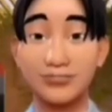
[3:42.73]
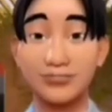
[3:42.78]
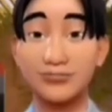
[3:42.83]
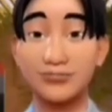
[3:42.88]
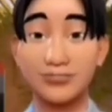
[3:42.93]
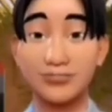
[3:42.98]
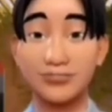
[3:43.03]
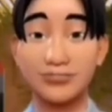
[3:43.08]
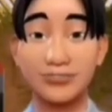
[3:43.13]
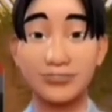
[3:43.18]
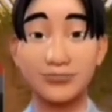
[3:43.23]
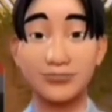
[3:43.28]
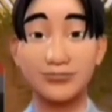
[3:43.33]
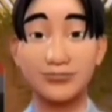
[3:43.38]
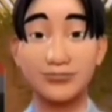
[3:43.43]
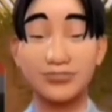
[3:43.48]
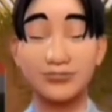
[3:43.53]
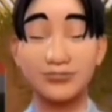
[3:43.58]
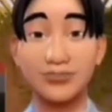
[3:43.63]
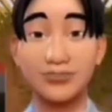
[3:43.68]
they
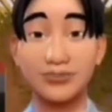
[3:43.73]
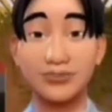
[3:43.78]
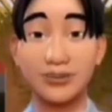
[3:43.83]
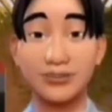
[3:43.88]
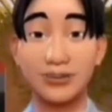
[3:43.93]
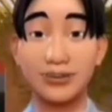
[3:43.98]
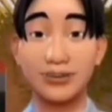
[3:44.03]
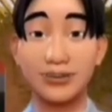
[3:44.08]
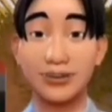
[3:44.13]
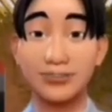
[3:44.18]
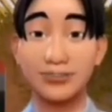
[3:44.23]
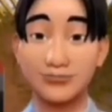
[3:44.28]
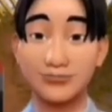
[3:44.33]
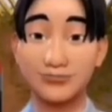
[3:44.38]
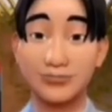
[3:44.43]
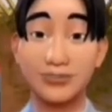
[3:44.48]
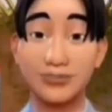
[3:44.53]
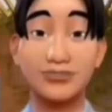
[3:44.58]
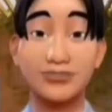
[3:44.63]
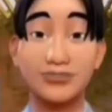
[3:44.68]
have a
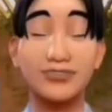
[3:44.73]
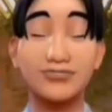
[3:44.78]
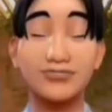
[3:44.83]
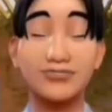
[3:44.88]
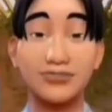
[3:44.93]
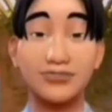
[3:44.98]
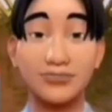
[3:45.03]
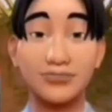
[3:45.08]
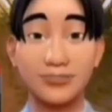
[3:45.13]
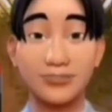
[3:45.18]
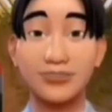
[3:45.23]
representative.